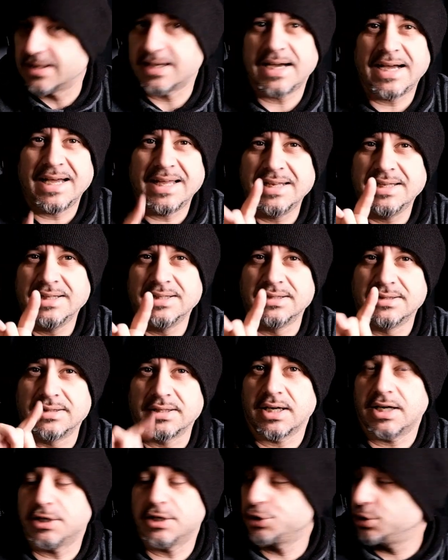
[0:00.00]

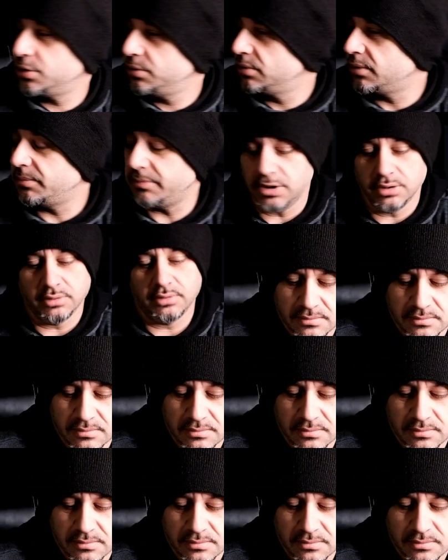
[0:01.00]
I'll show you in a minute.